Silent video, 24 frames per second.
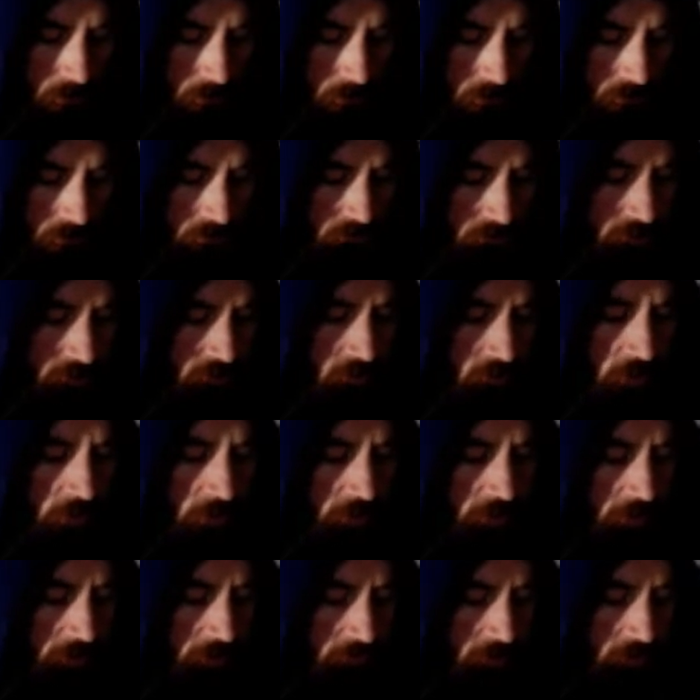So just try to
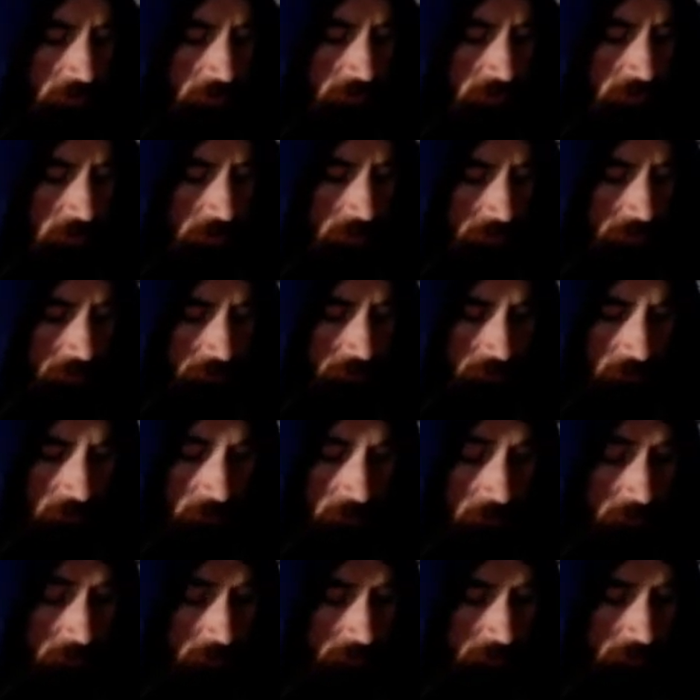think of any song that does that.
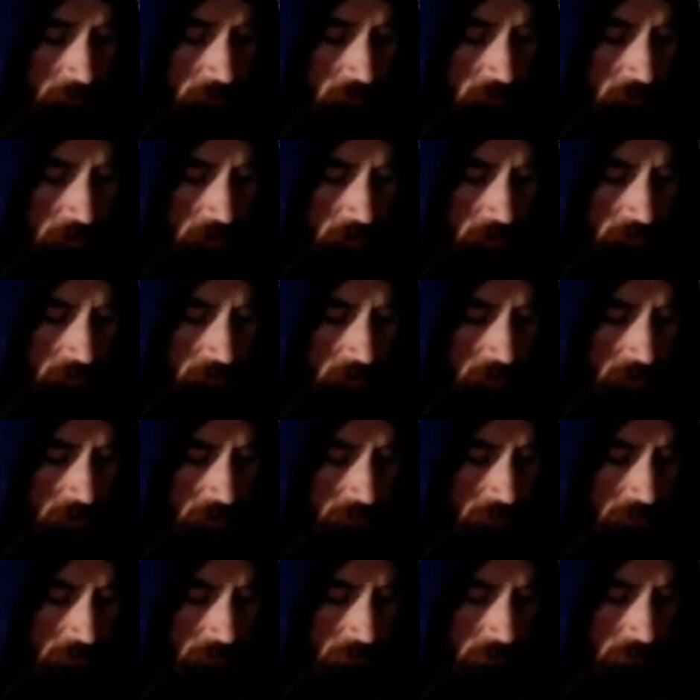Can you think of a song that has that kind
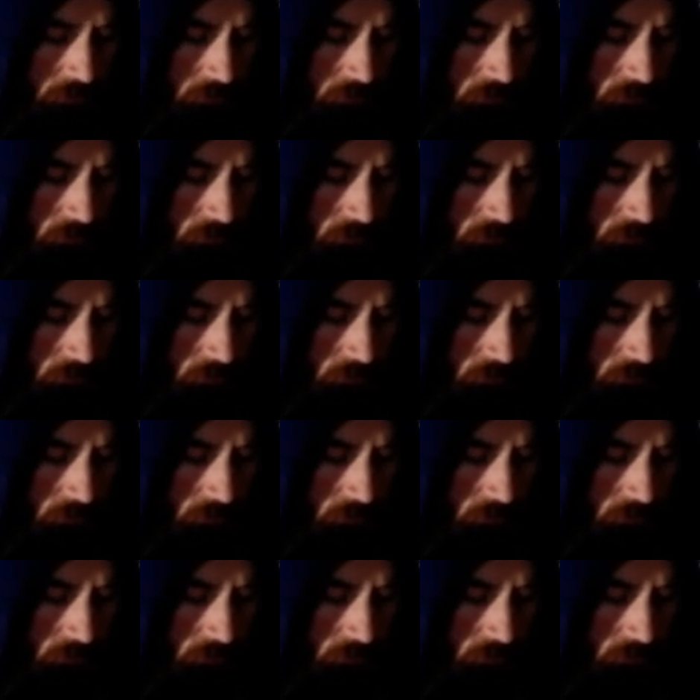of interval?